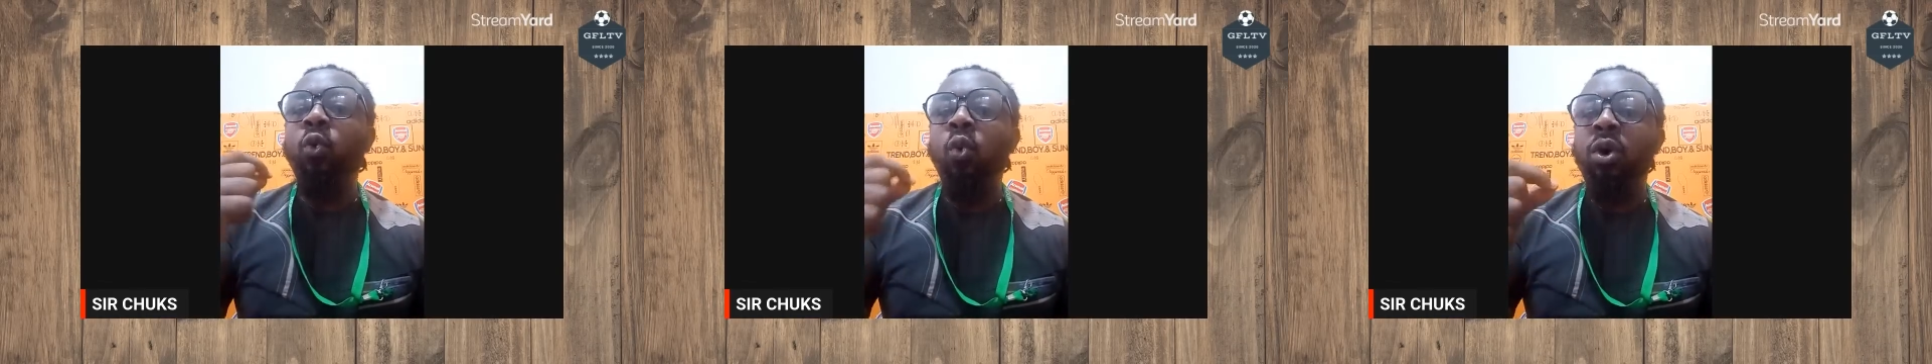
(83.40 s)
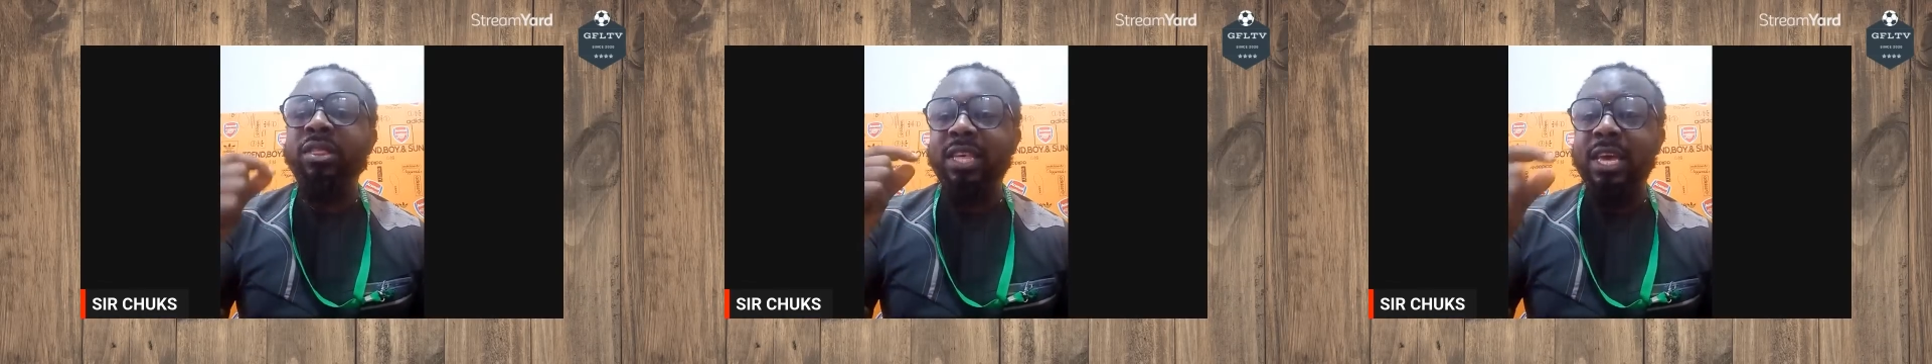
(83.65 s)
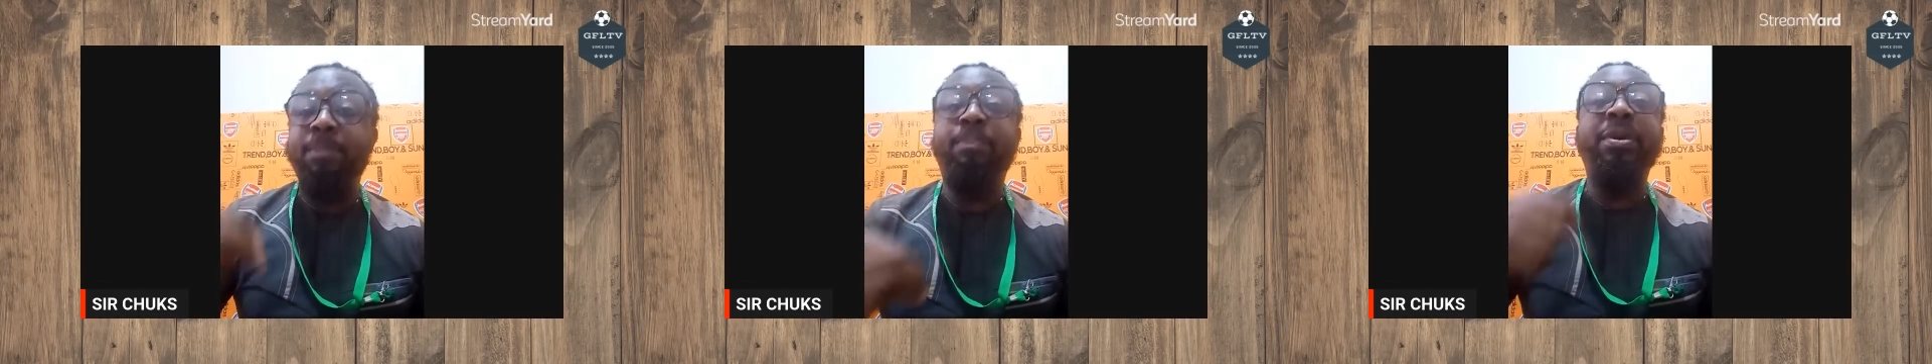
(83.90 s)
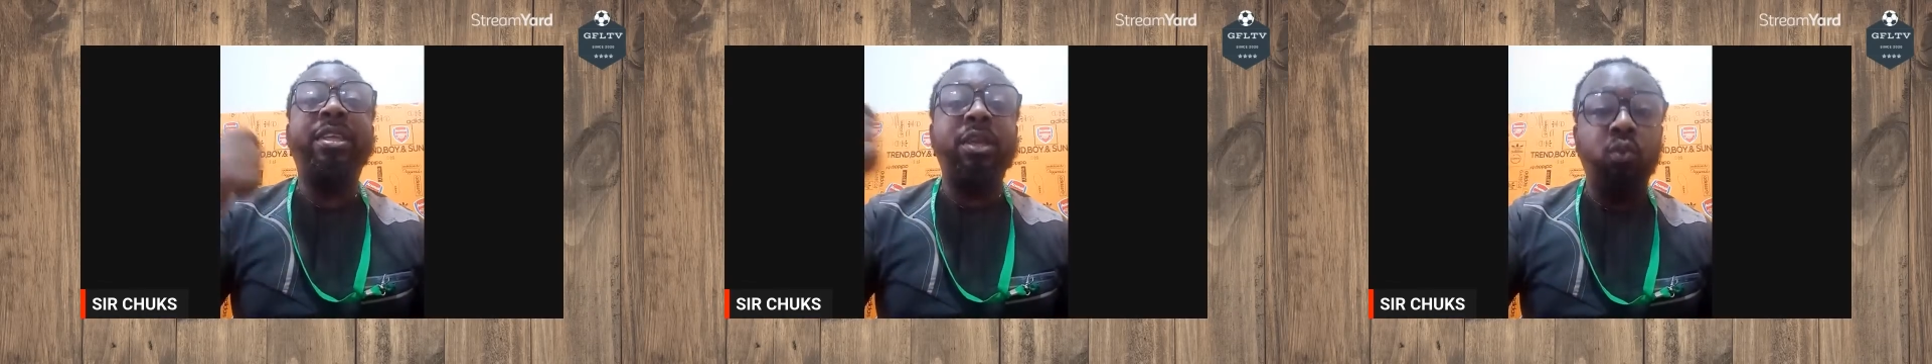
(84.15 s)
no wants a
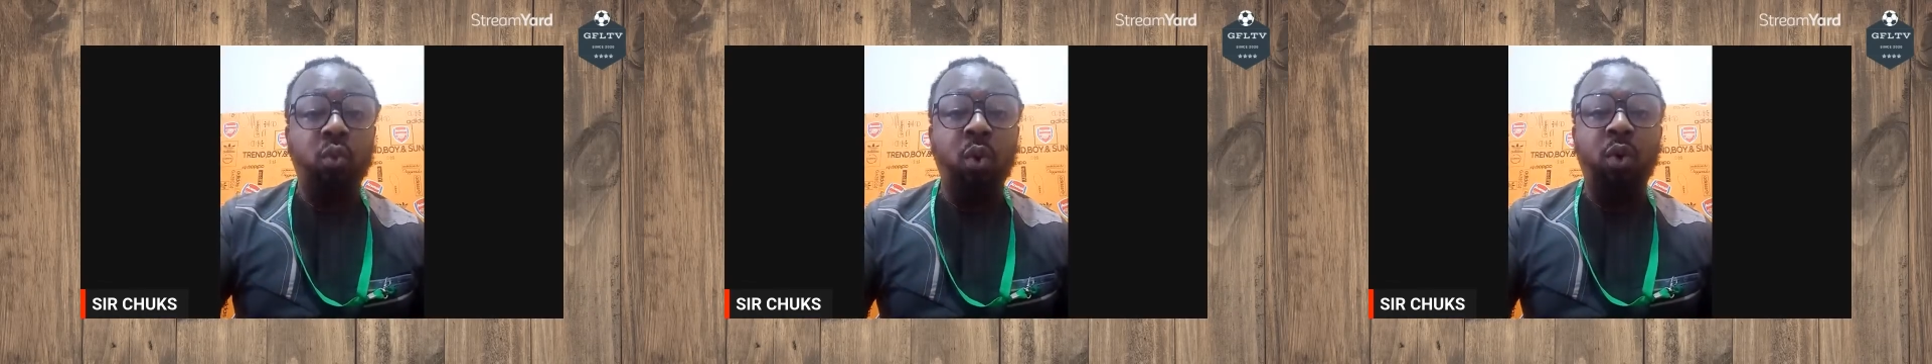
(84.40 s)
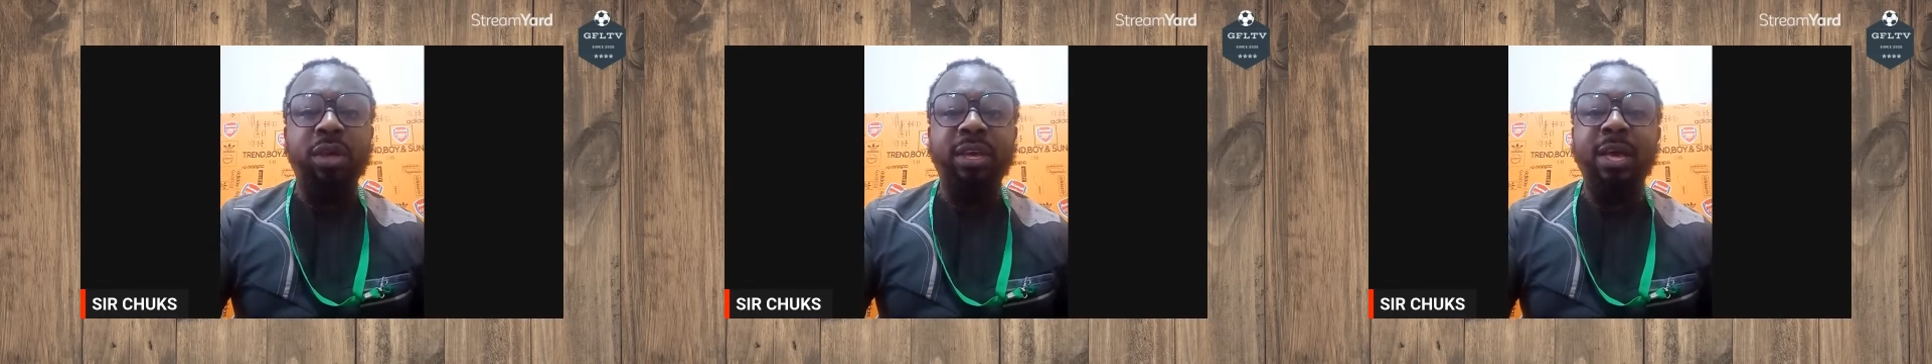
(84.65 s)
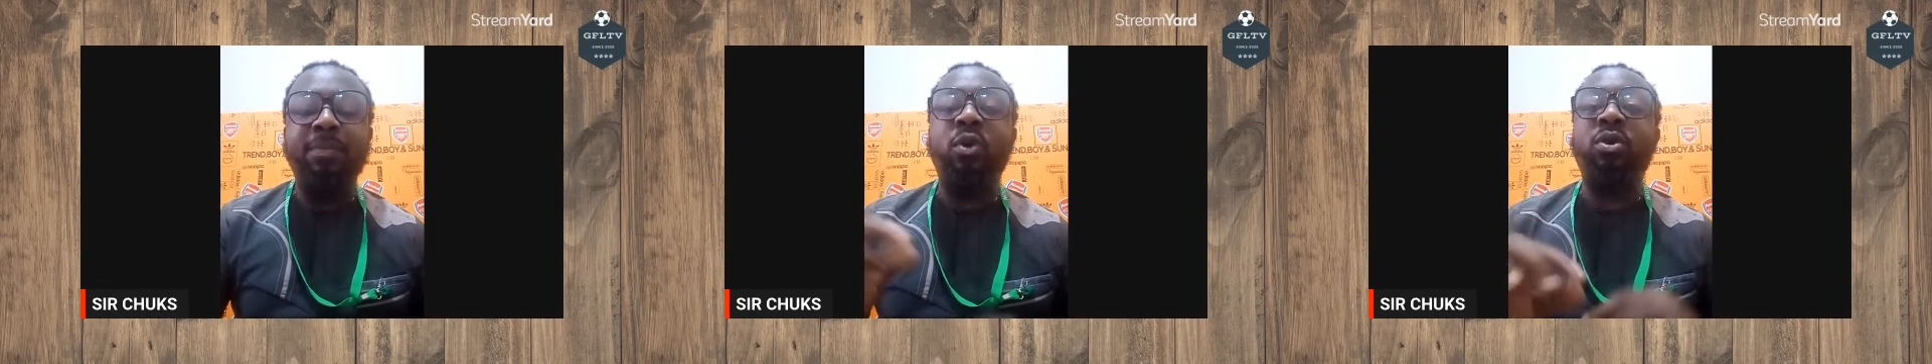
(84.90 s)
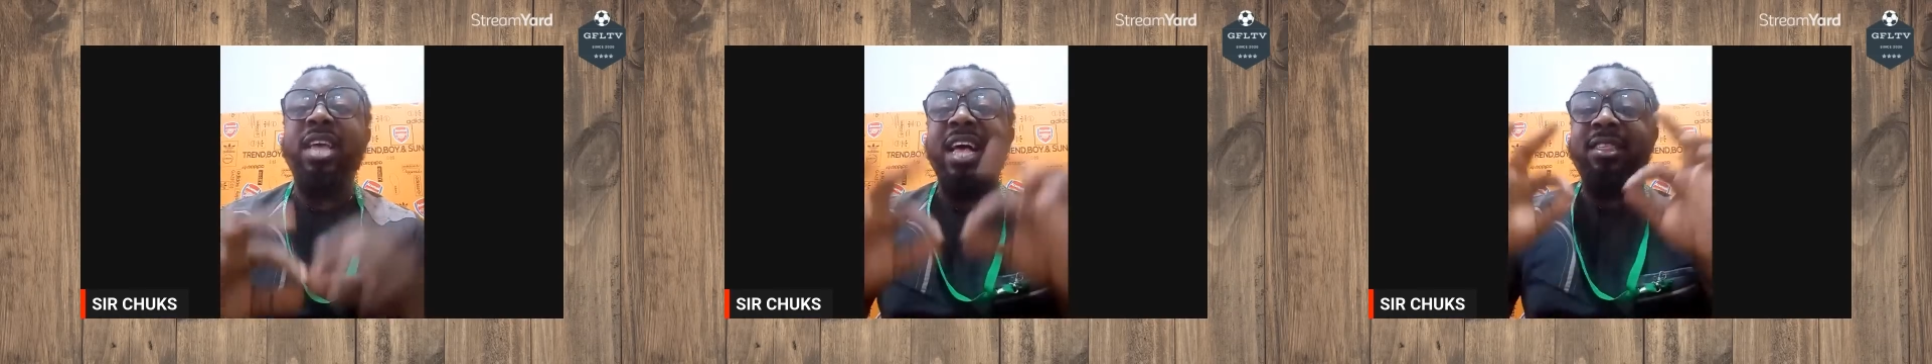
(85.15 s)
bidding war.
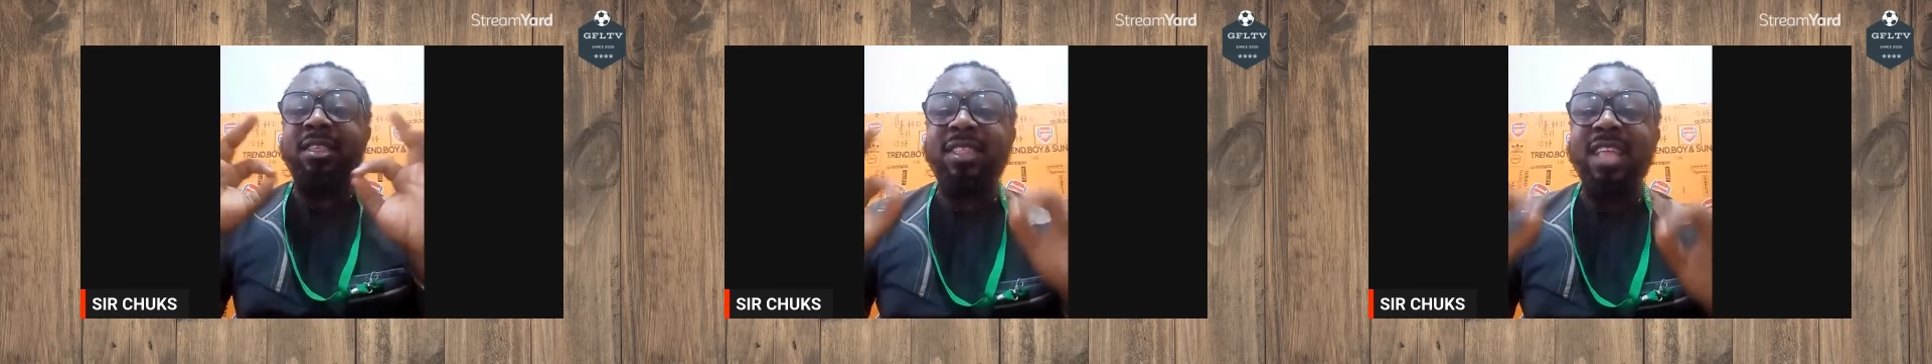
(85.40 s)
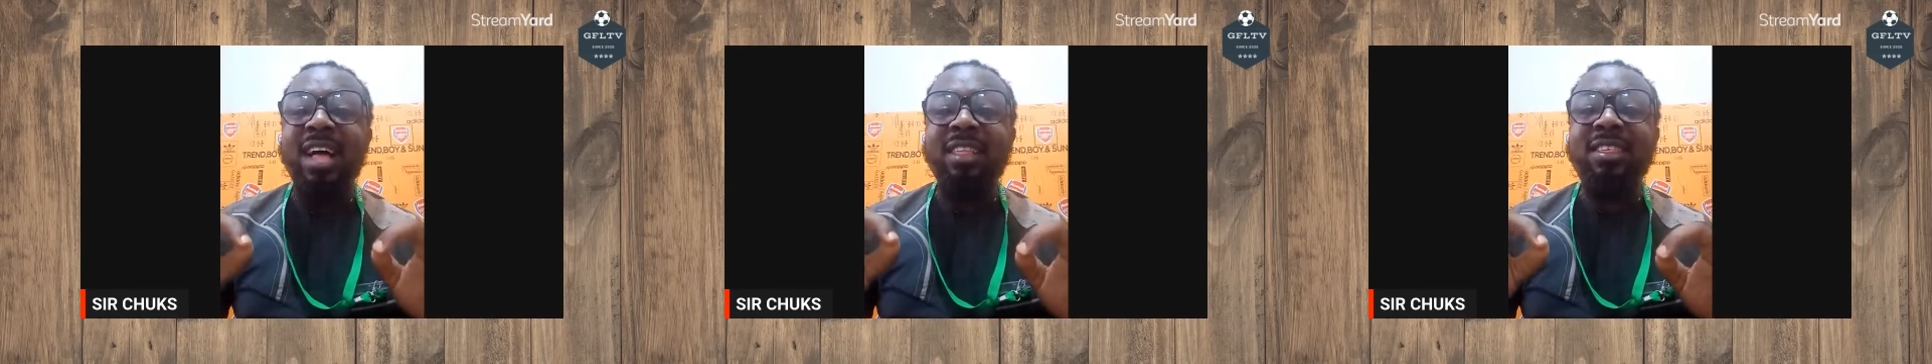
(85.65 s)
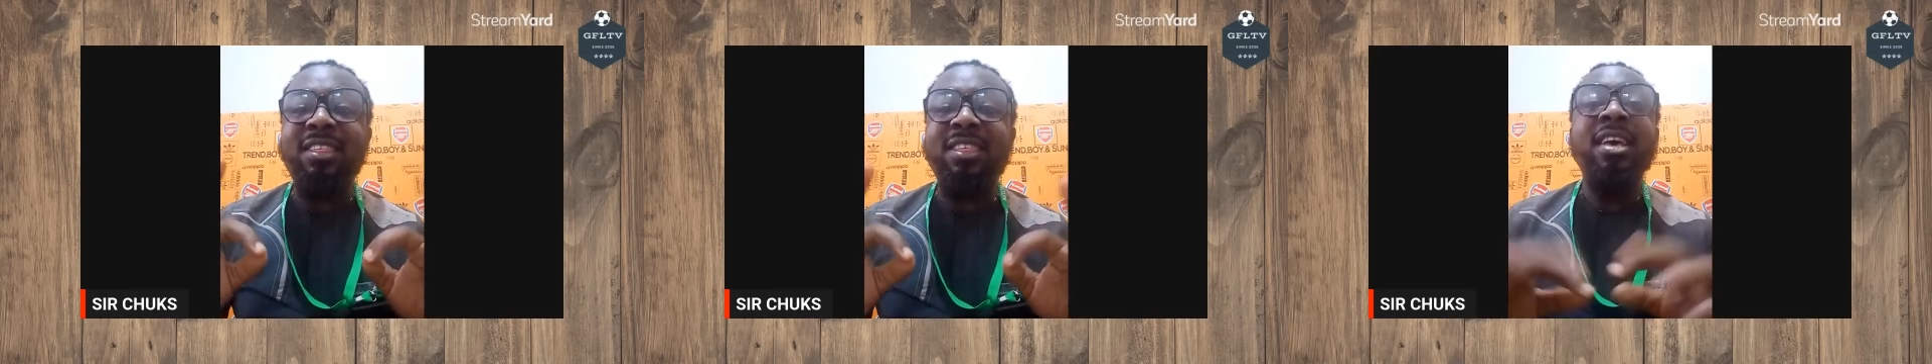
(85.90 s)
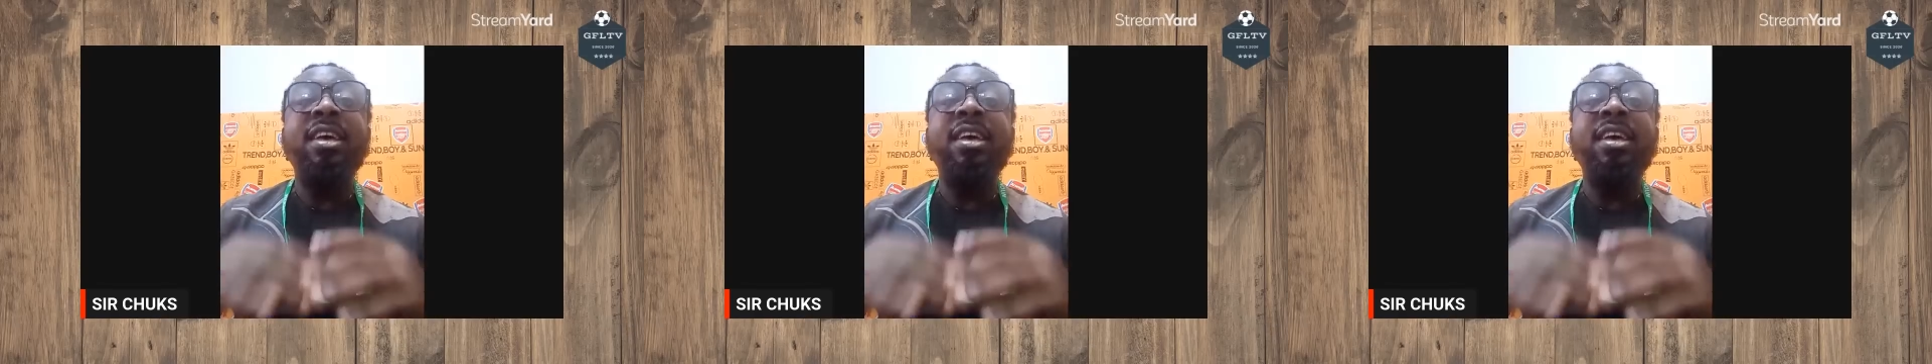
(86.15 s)
Because as it stands,